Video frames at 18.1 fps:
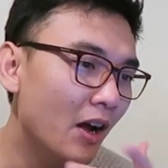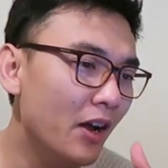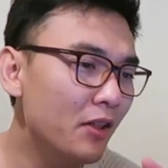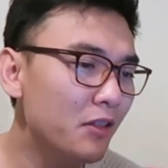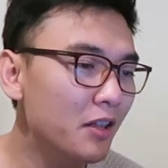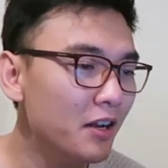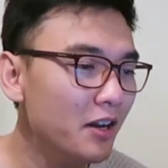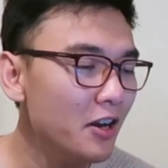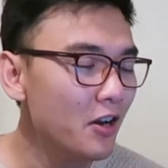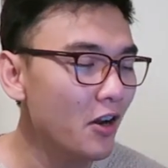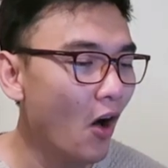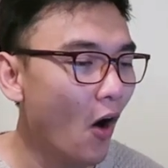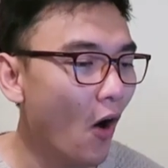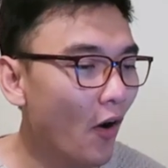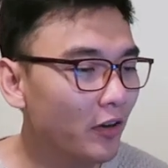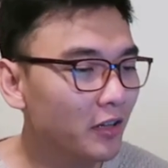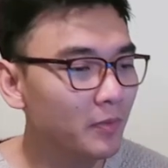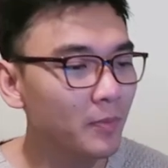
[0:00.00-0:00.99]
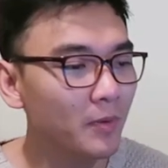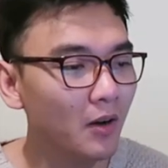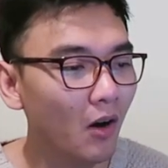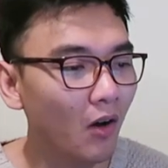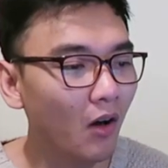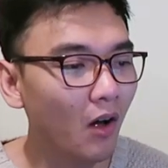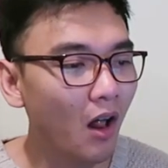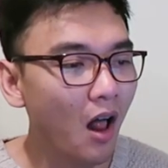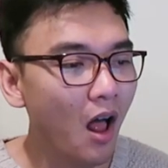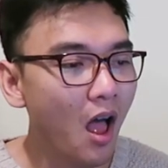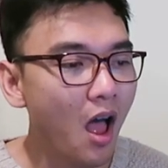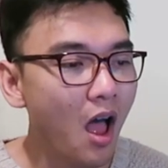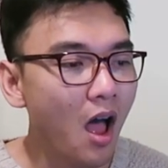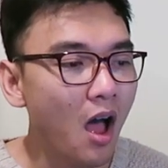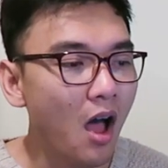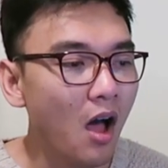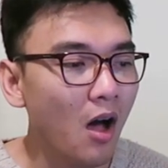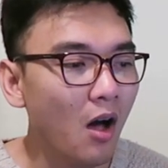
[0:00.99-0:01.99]
Is it in a hospital?
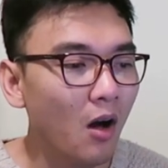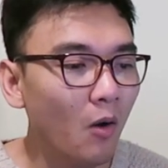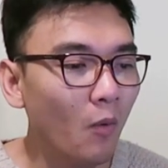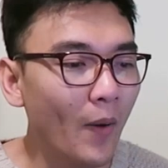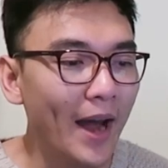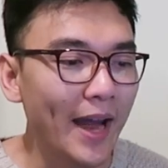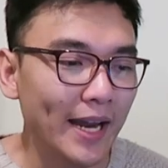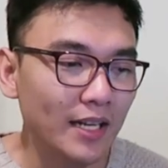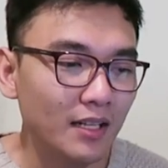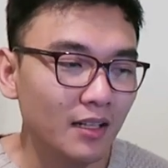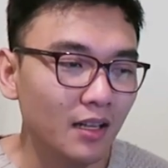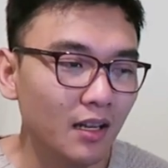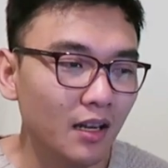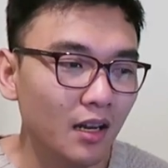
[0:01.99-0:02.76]
Wait,